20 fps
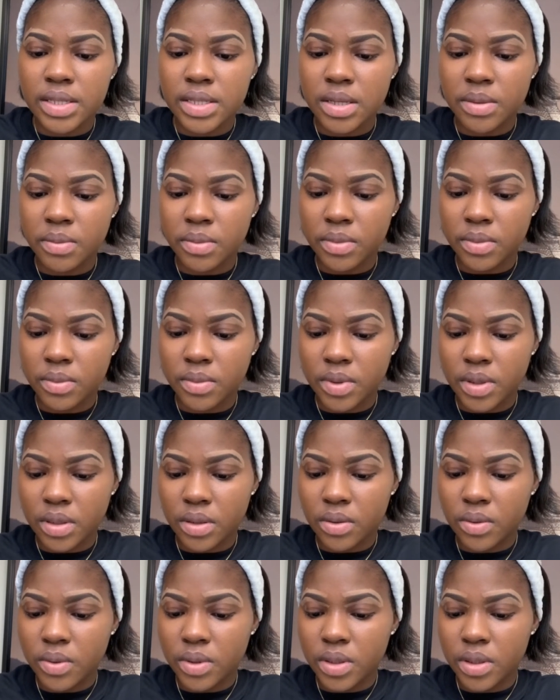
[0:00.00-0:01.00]
I don't
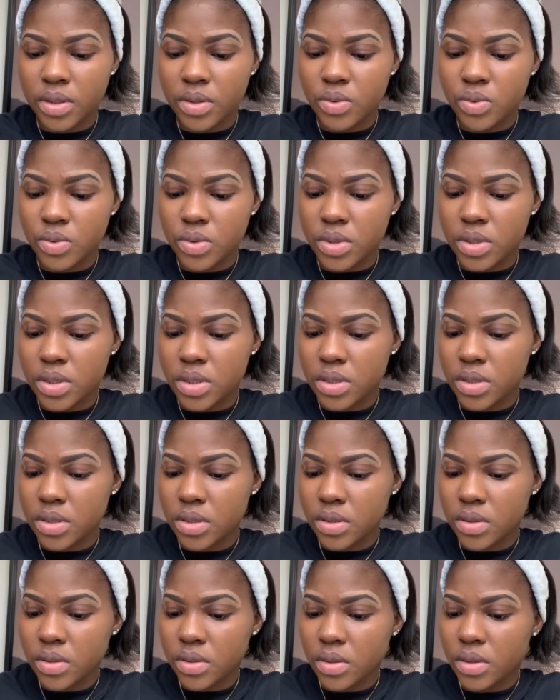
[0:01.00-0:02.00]
want to use
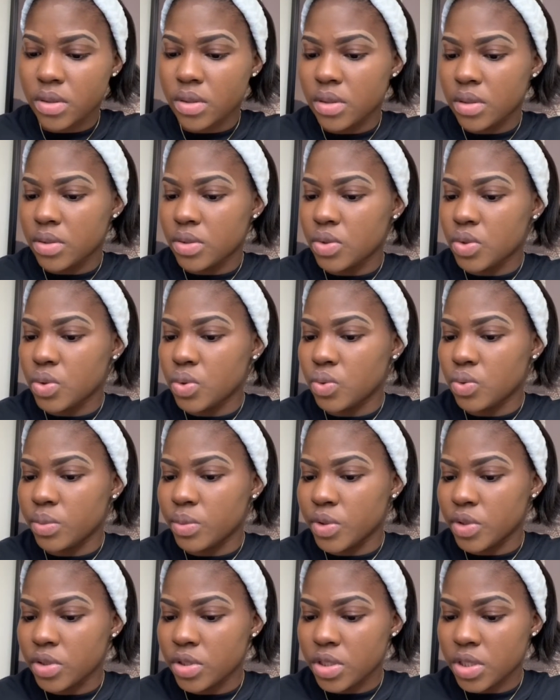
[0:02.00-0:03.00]
too
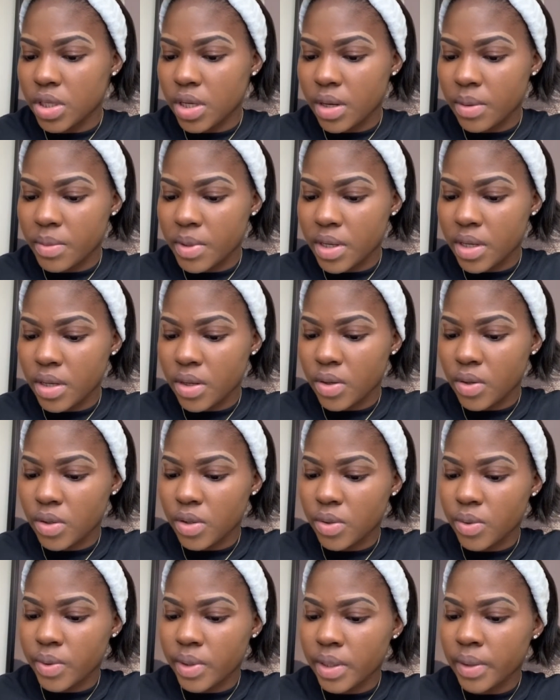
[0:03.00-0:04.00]
much coming out going
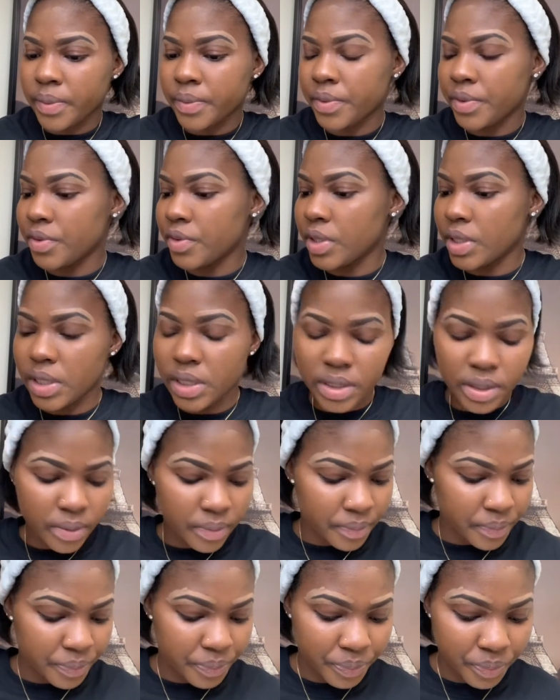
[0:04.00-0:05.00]
away, really.
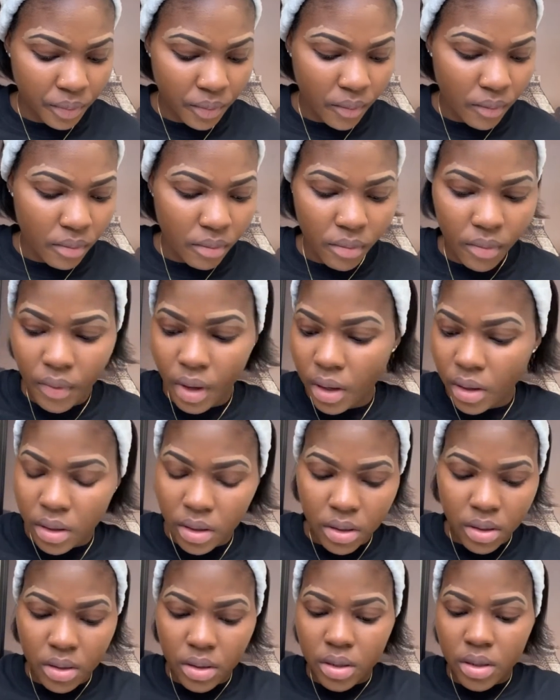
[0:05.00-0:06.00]

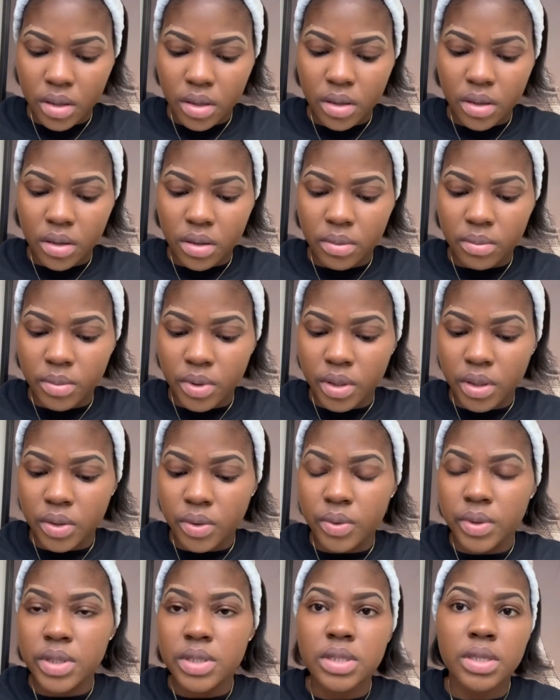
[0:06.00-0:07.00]
But you know,
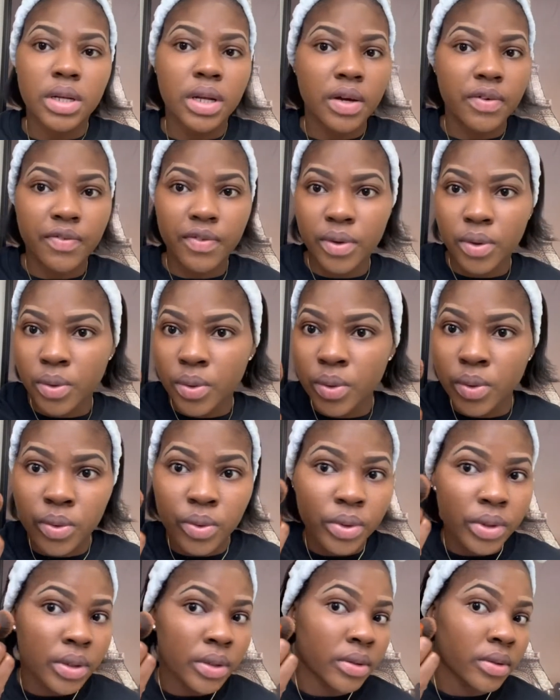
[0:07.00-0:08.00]
you still have to look
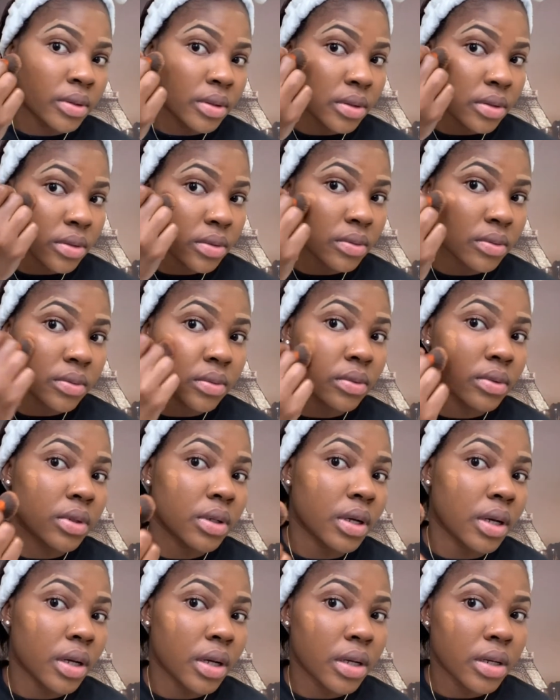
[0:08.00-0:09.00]
good
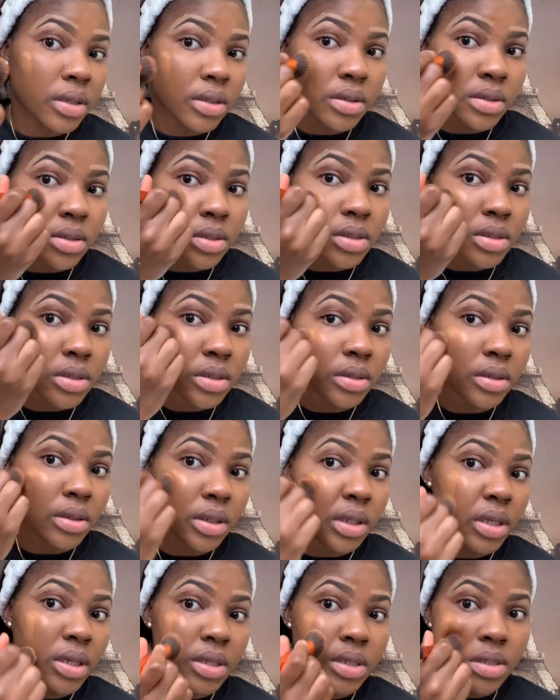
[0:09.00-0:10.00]
because the
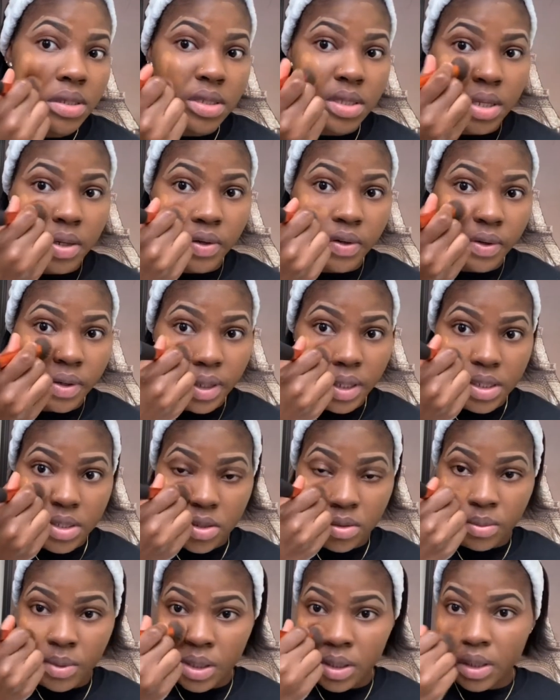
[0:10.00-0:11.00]
cases are rising
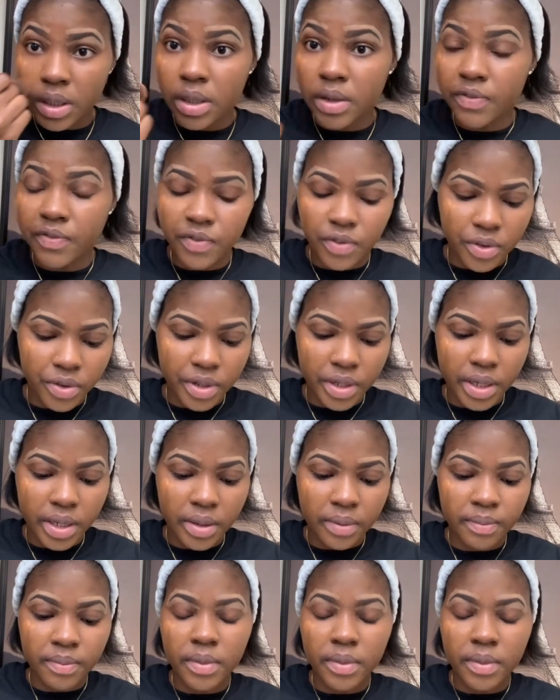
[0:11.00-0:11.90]
back in Florida.